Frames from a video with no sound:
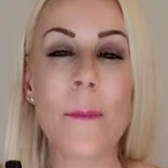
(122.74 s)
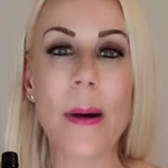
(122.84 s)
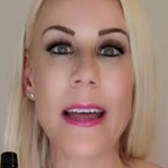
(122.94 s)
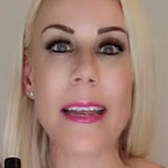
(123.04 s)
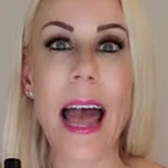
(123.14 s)

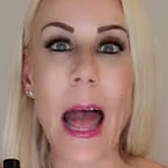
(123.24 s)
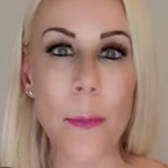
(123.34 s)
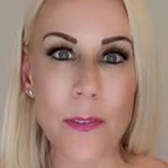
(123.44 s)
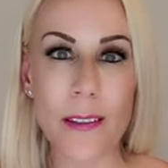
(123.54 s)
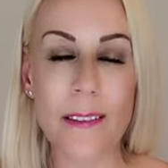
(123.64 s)
but
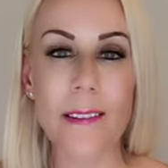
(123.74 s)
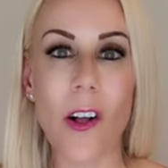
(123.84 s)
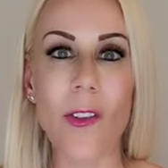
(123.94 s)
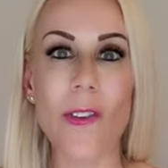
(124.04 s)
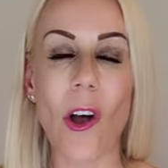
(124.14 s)
Epsom
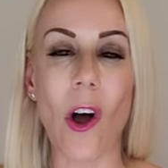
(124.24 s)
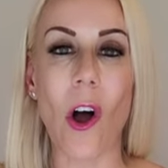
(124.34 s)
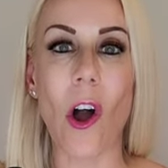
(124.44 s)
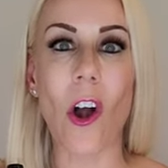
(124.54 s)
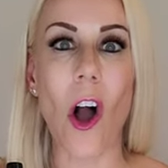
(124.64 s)
salts
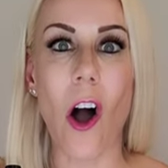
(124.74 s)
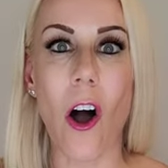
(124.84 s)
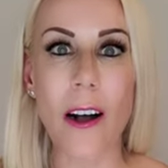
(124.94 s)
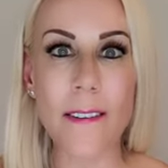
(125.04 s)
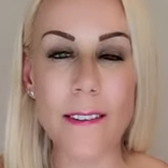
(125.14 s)
are
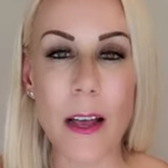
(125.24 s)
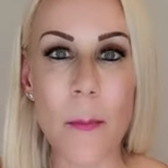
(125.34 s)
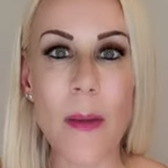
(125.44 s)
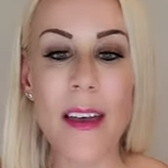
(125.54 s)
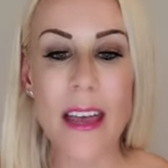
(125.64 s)

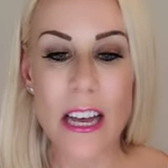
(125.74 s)
awesome